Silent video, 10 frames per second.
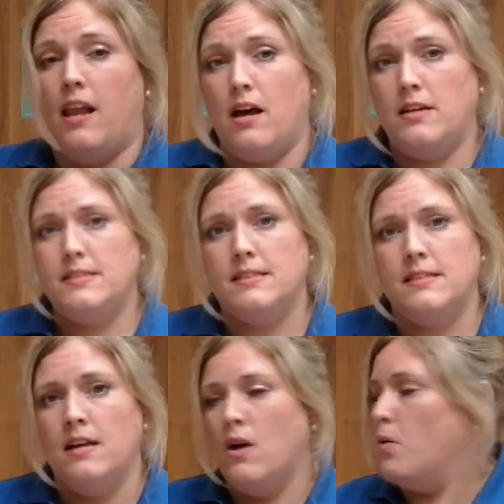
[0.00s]
a
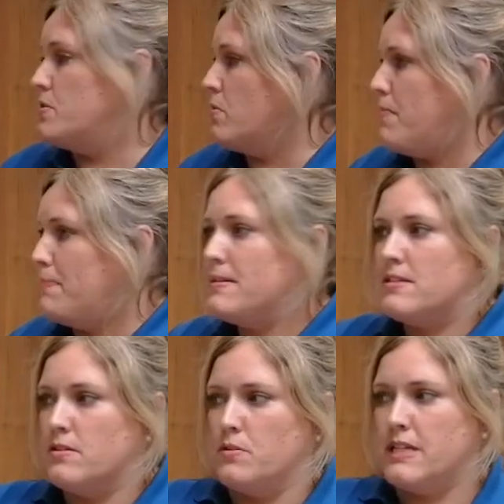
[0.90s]
class or to a
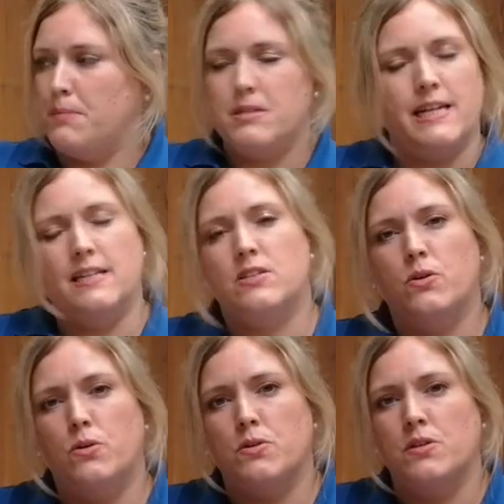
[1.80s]
badminton or table
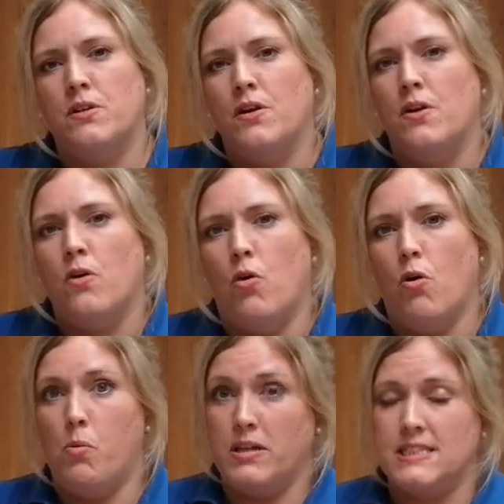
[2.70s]
tennis court,
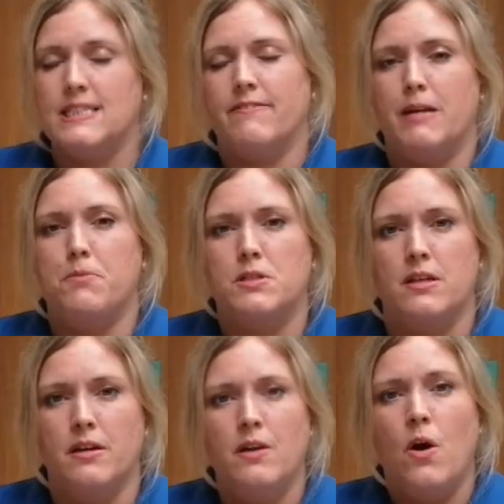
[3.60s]
or once they're able
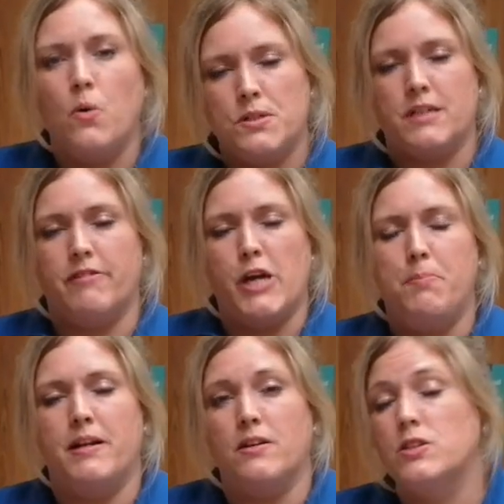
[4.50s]
to also
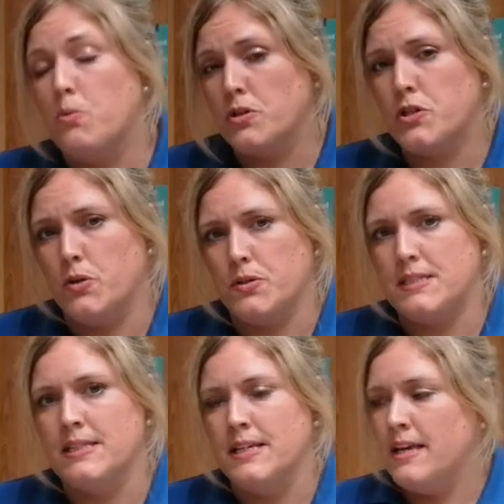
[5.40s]
reopen our squash
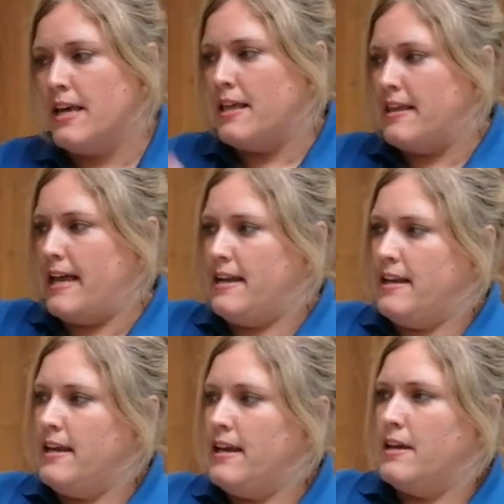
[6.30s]
courts,
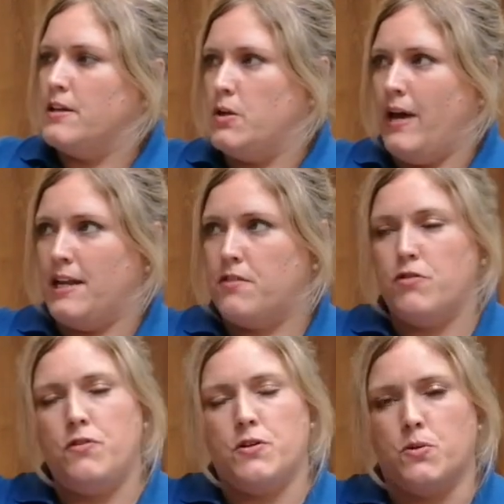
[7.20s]
then you head
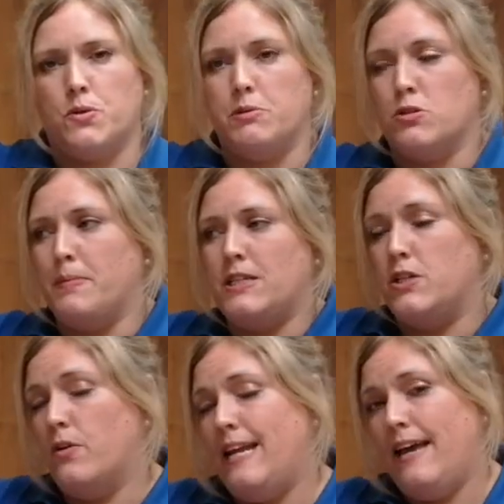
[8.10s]
through the doors which will be
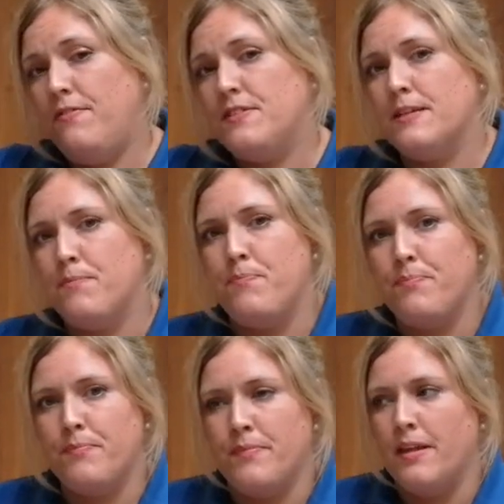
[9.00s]
to your left,
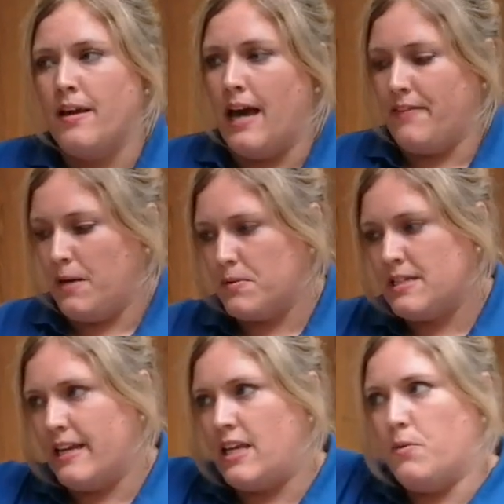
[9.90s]
and that will
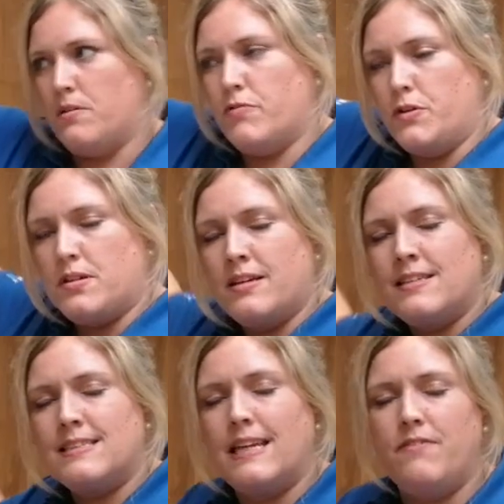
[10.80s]
take you on a route
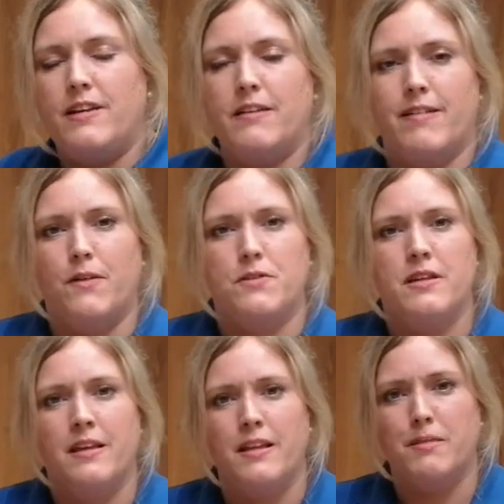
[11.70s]
safely around
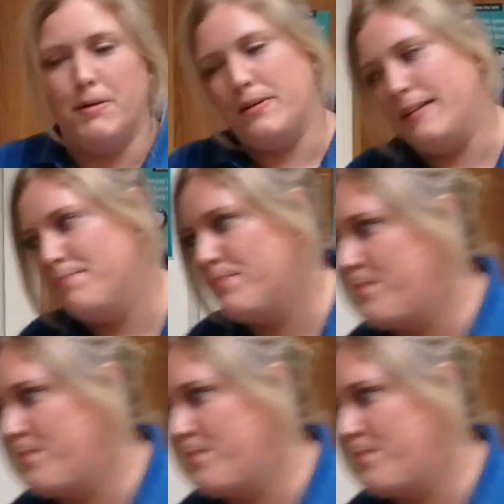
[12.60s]
the building.